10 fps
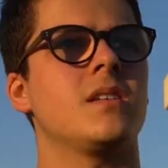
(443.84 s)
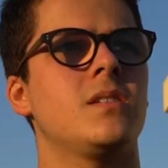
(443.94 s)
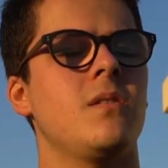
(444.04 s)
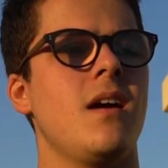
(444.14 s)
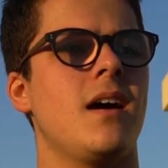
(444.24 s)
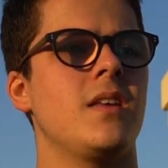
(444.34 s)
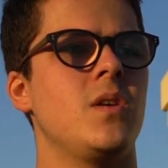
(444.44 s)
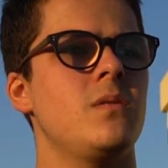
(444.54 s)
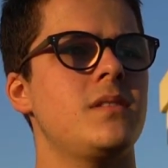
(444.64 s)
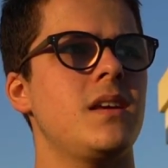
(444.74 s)
So yeah,
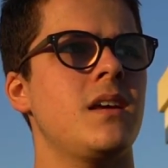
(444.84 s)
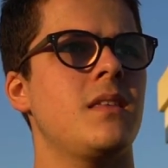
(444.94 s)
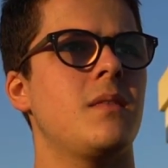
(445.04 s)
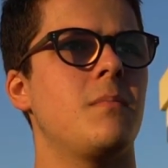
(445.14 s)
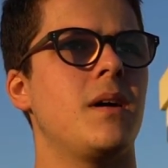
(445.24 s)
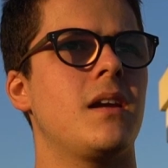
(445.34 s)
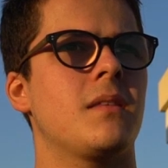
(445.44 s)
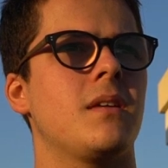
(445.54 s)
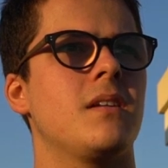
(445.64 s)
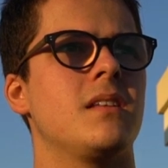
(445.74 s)
using the minor
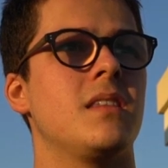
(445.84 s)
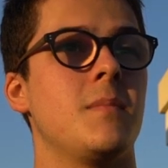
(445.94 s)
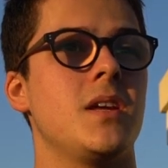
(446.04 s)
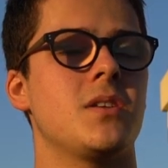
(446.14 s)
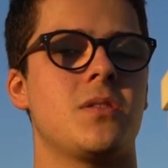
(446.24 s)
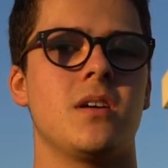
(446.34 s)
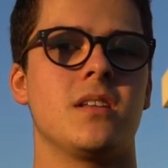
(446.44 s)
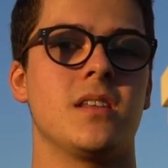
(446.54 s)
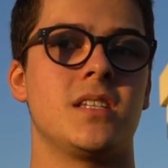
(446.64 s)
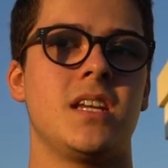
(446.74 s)
third and the major third
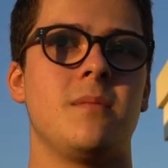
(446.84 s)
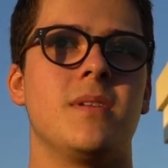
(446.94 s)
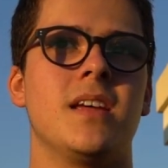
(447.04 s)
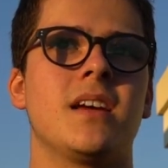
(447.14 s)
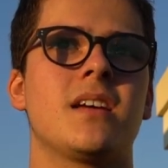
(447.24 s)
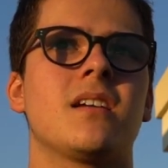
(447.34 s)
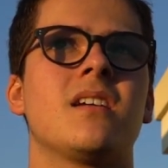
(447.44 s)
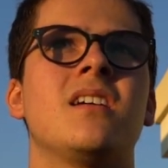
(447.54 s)
in the same lick